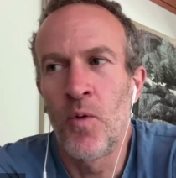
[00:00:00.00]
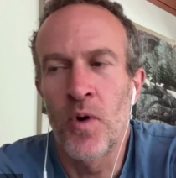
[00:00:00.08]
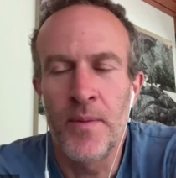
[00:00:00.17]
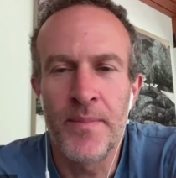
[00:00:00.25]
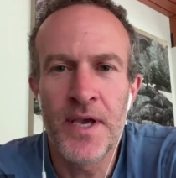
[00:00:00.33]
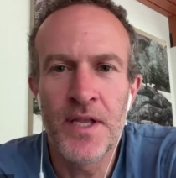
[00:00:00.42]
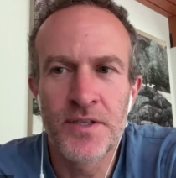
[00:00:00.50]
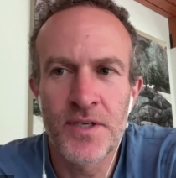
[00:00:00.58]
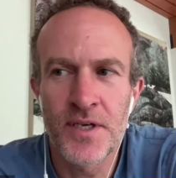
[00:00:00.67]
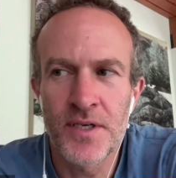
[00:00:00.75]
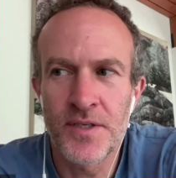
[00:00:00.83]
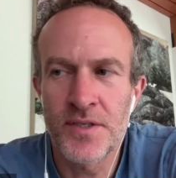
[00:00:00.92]
What it means
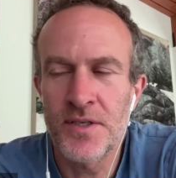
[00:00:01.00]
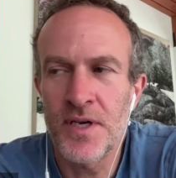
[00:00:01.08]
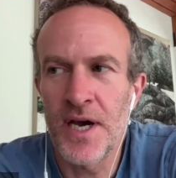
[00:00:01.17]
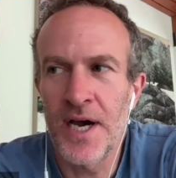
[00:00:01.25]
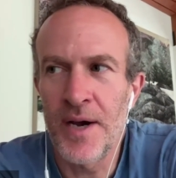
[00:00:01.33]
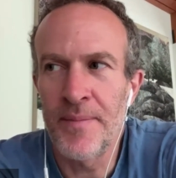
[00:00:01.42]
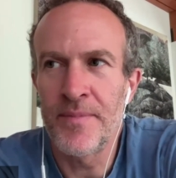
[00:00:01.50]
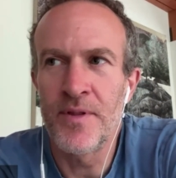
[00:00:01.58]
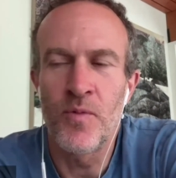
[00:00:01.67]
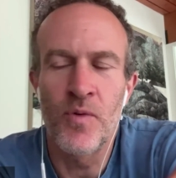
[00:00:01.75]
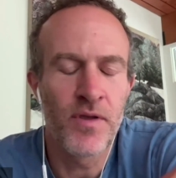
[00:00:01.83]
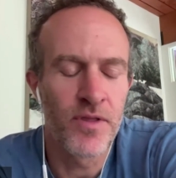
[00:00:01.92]
is,
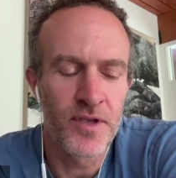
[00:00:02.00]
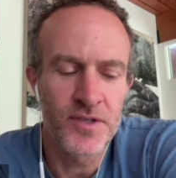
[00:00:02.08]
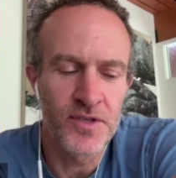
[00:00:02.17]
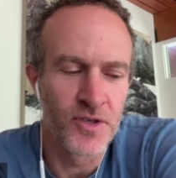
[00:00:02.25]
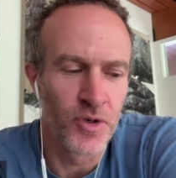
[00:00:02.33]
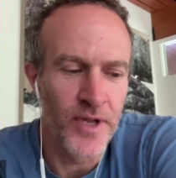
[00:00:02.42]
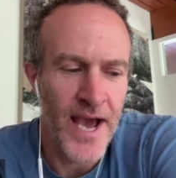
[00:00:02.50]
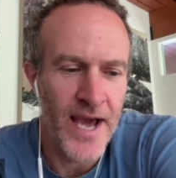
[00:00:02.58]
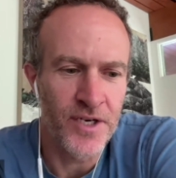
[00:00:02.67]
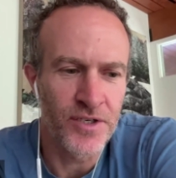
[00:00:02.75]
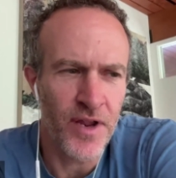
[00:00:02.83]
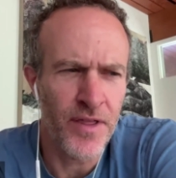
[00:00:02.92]
this is an old
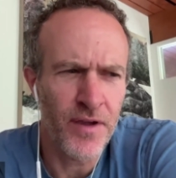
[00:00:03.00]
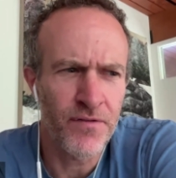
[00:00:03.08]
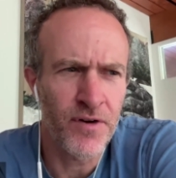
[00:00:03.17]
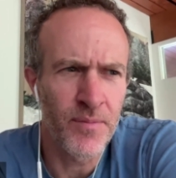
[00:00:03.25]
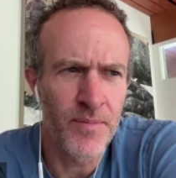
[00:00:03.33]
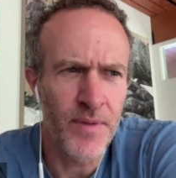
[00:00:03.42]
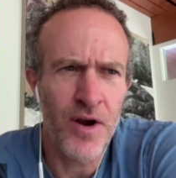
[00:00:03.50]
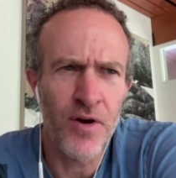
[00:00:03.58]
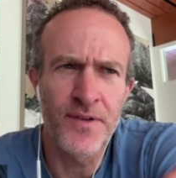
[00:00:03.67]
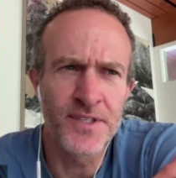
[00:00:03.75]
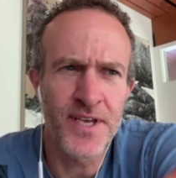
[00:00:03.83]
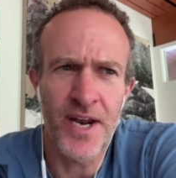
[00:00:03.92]
adage, I think from, I don't know
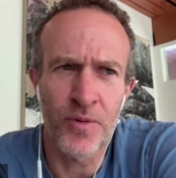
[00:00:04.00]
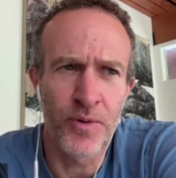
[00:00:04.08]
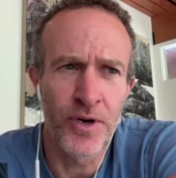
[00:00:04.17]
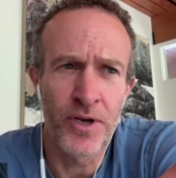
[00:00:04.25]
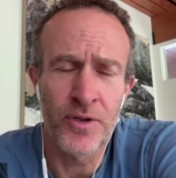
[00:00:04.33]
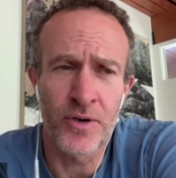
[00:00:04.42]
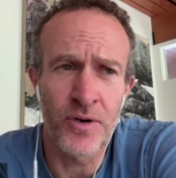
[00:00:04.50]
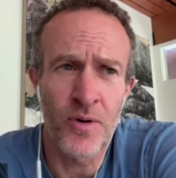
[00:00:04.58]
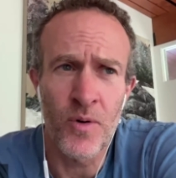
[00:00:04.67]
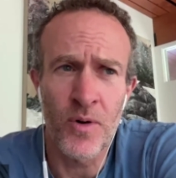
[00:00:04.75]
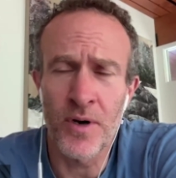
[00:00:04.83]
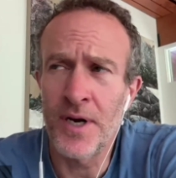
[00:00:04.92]
if it's Getting Real or
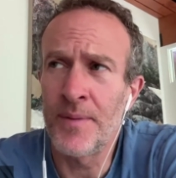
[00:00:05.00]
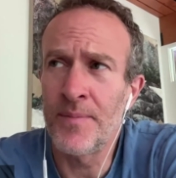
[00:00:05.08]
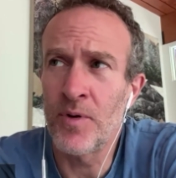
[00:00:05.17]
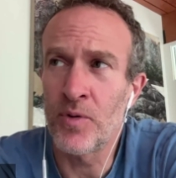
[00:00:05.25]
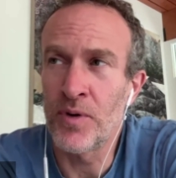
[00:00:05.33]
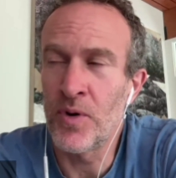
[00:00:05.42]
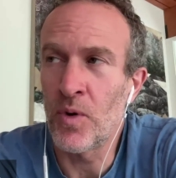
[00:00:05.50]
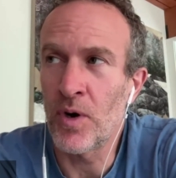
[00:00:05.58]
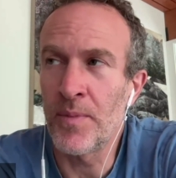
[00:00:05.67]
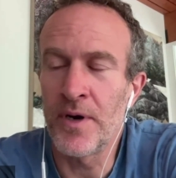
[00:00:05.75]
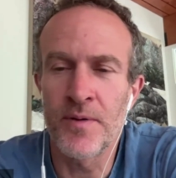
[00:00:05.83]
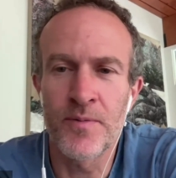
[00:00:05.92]

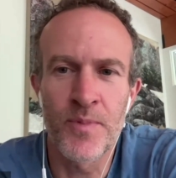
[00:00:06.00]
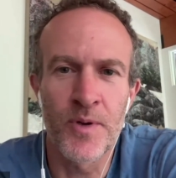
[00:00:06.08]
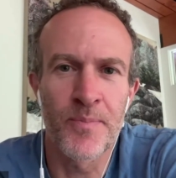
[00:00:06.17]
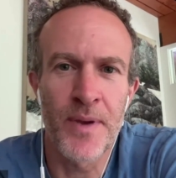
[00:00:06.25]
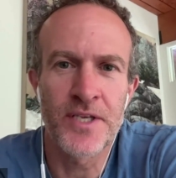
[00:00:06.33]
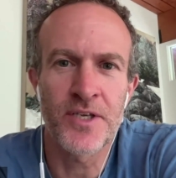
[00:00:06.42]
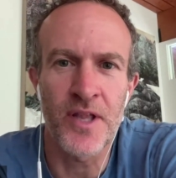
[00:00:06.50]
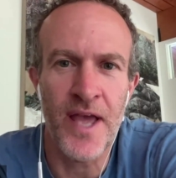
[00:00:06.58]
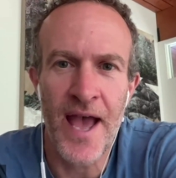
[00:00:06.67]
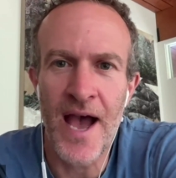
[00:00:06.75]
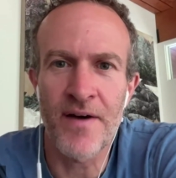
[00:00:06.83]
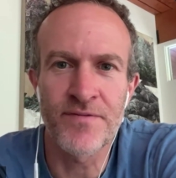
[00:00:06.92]
Rework, but basically
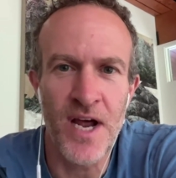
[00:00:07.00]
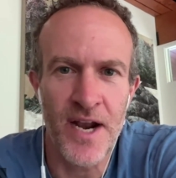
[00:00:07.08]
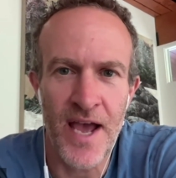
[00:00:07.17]
half,